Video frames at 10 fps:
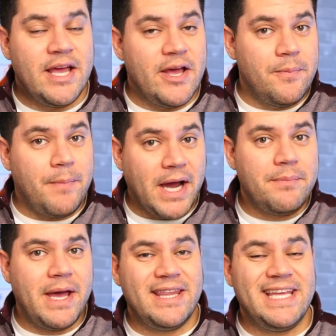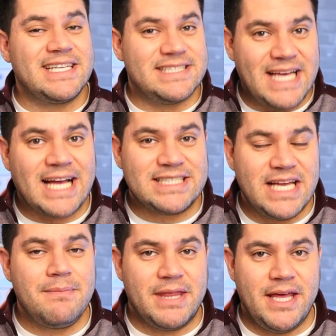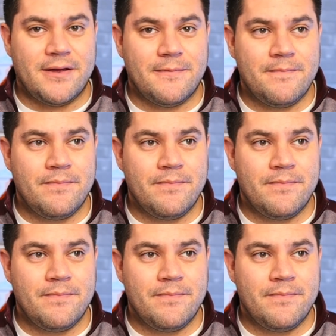It might have been the exact same thing.